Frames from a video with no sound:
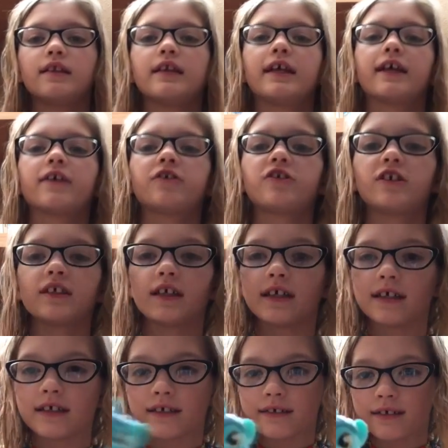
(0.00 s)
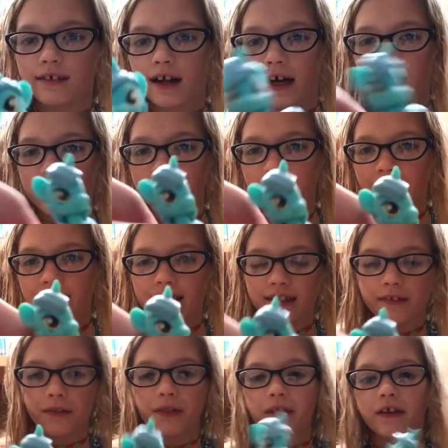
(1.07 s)
Here she is, Lyra,
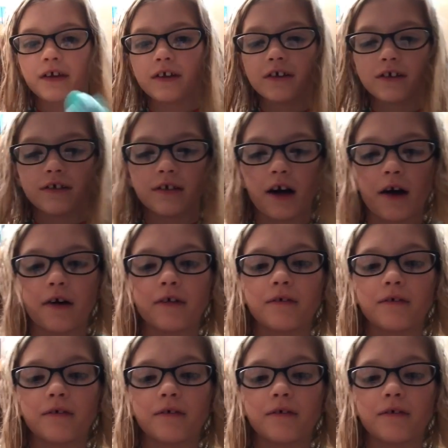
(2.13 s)
who